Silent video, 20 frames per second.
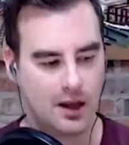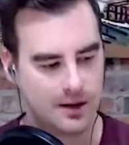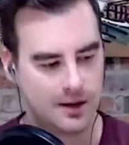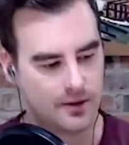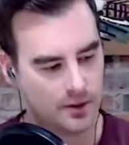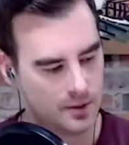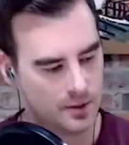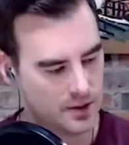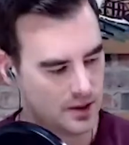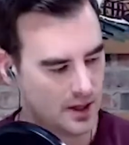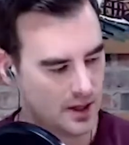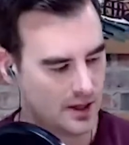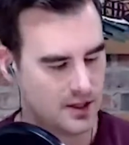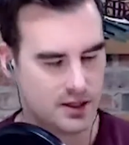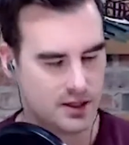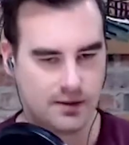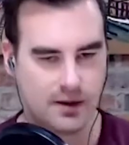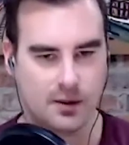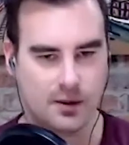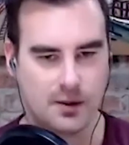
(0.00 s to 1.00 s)
of it was I
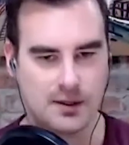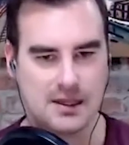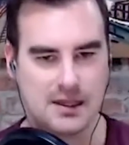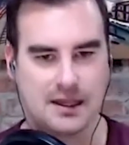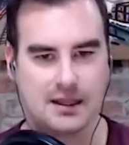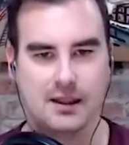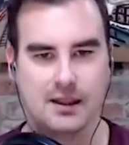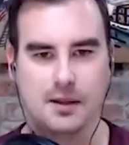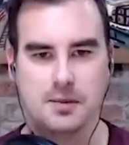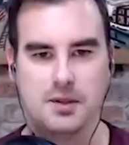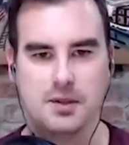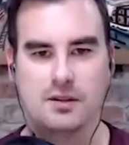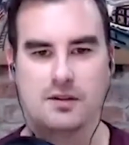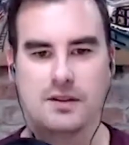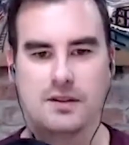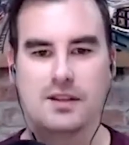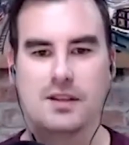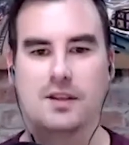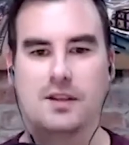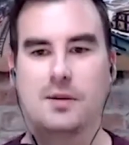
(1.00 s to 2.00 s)
just felt was like lip
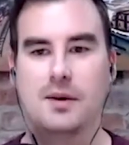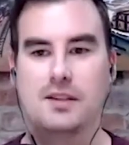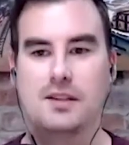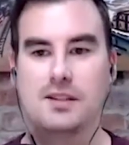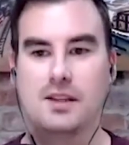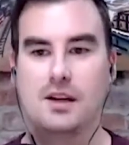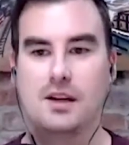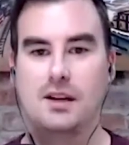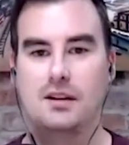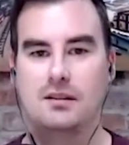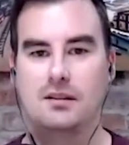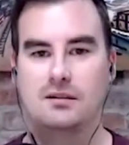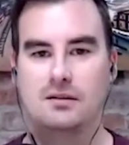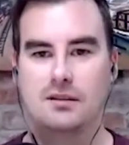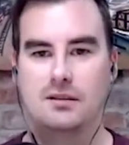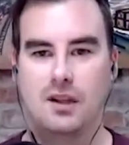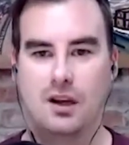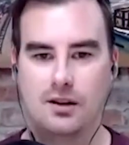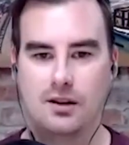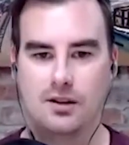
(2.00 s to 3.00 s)
service. And then when I saw
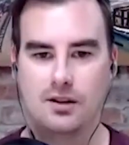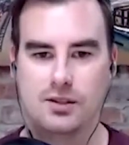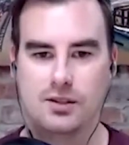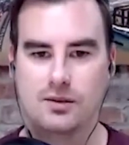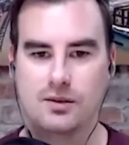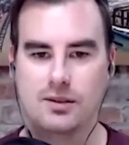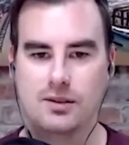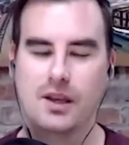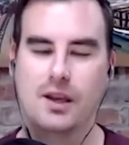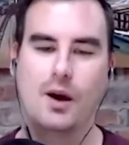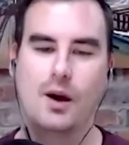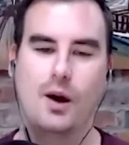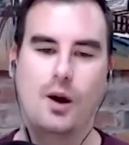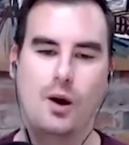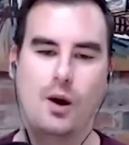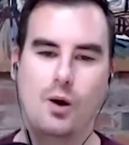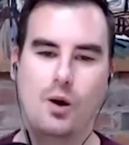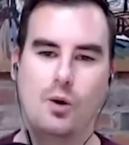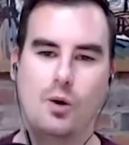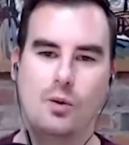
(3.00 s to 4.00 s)
Lars doing, I was like,
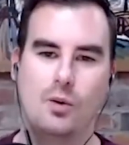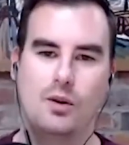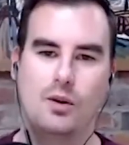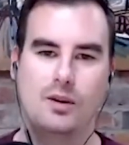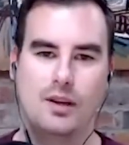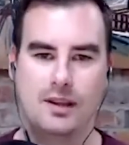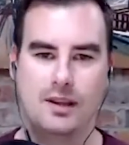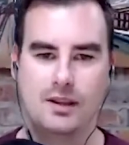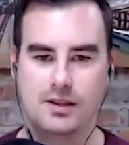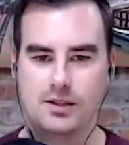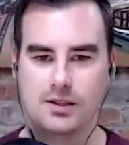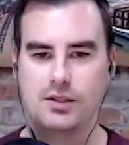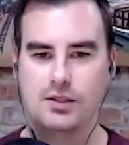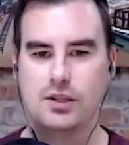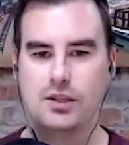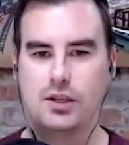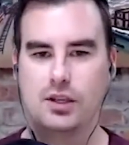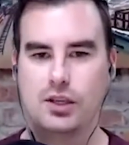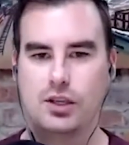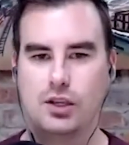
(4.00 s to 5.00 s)
oh, like this is
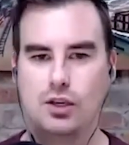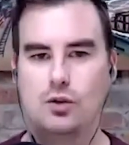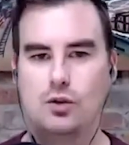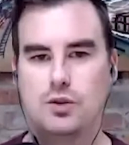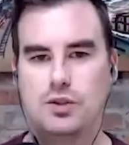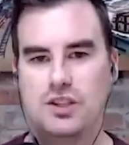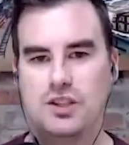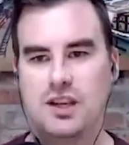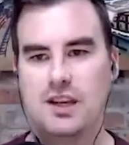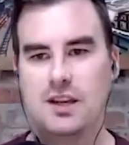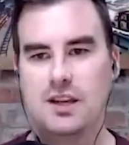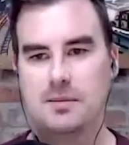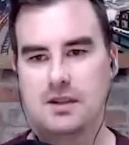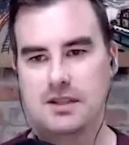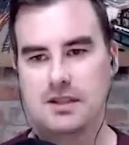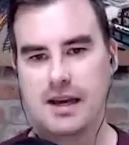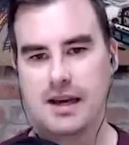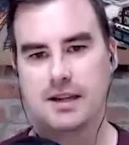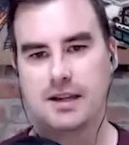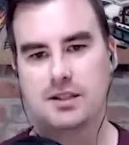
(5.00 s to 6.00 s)
a huge team
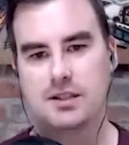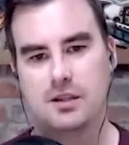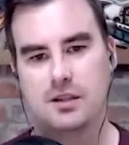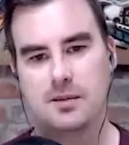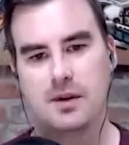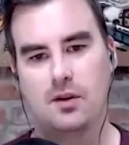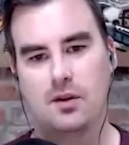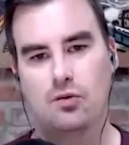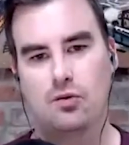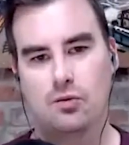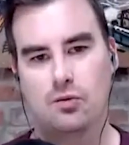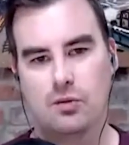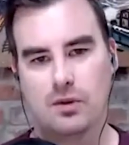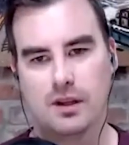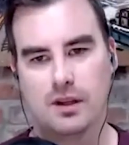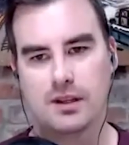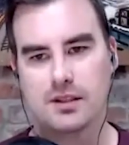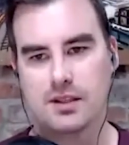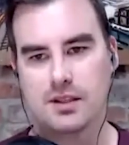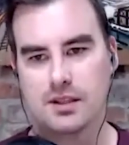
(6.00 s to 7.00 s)
that's actually being
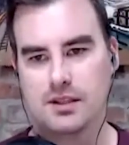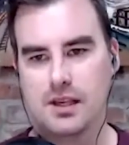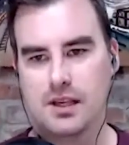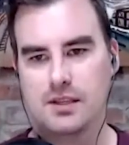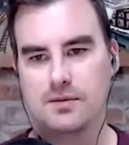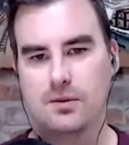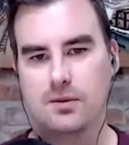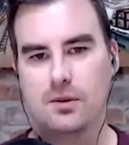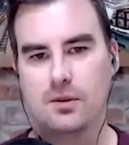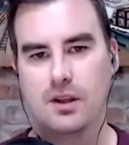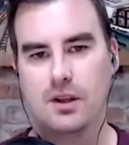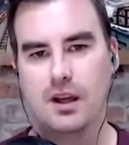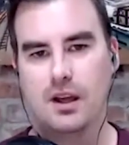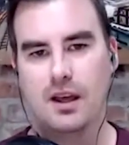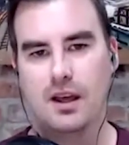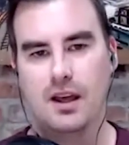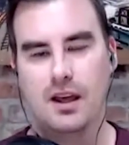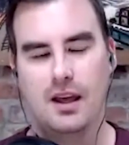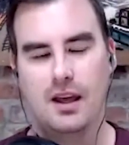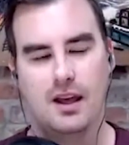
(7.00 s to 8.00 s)
really successful.
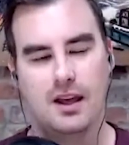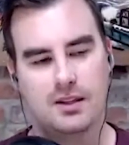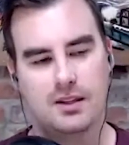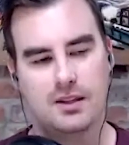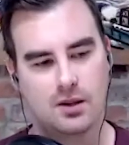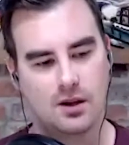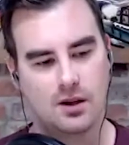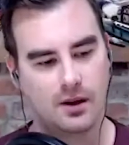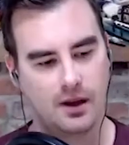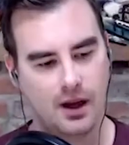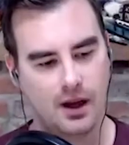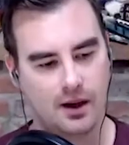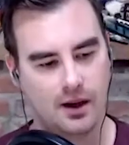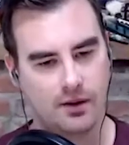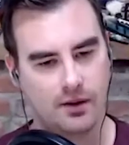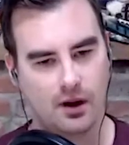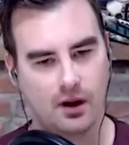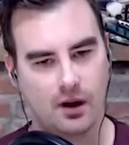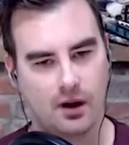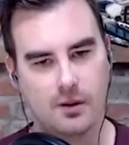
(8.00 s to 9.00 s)
And so I,
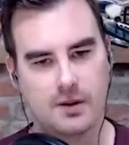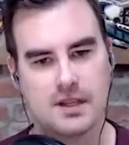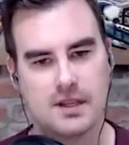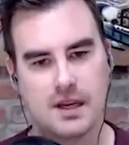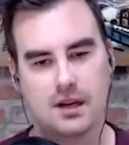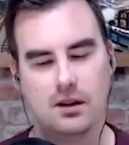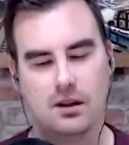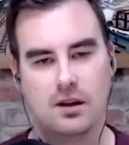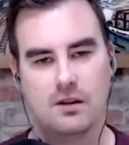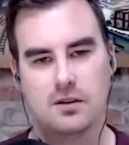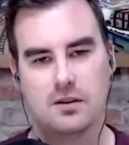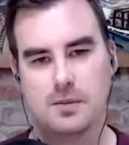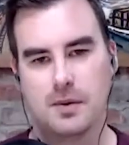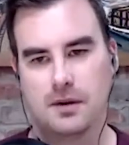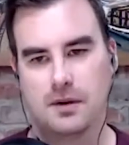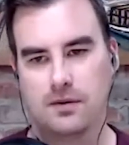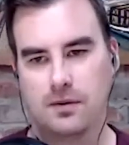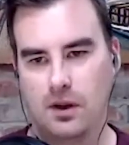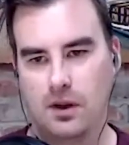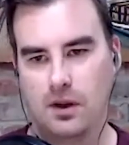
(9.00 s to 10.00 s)
have always had a lot of
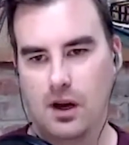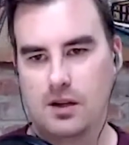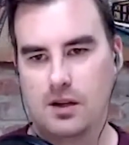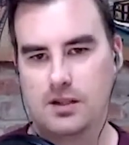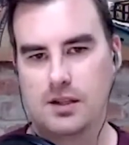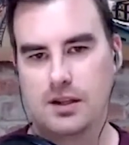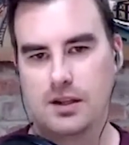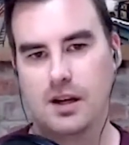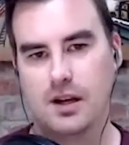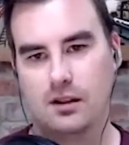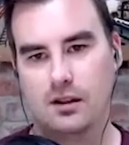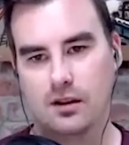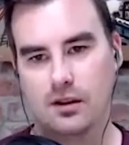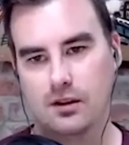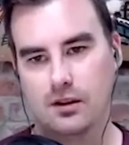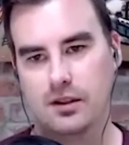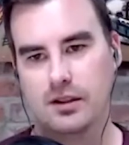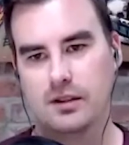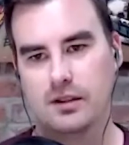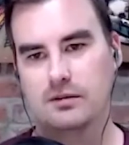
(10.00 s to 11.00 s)
respect for Lars. And then I
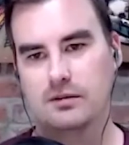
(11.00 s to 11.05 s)
learned that